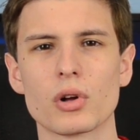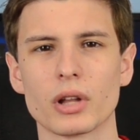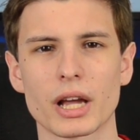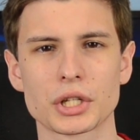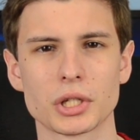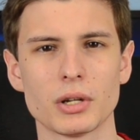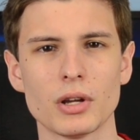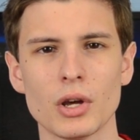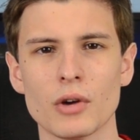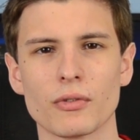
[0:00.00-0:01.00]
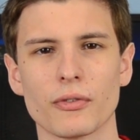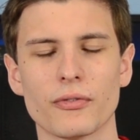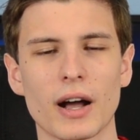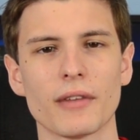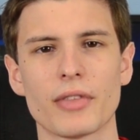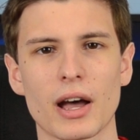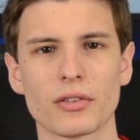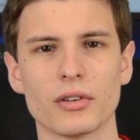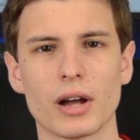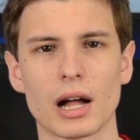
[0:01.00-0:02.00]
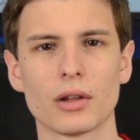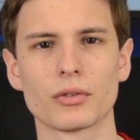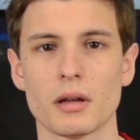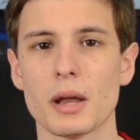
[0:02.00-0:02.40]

collection for $5,000.